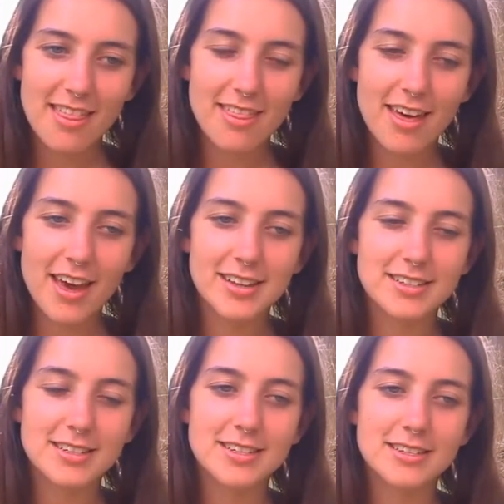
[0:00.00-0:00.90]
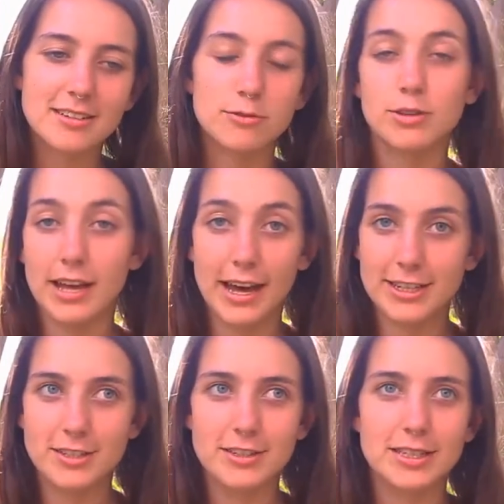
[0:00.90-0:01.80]
that, well,
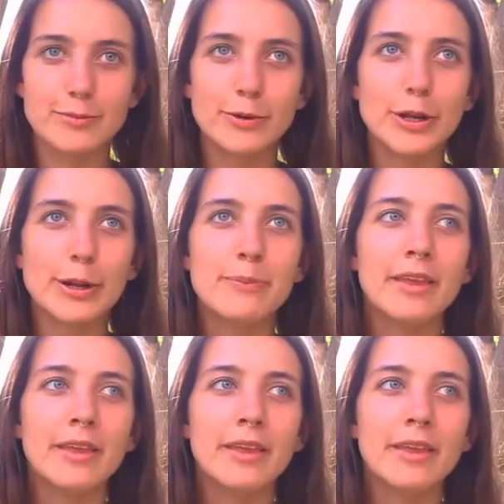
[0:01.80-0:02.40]
actually this morning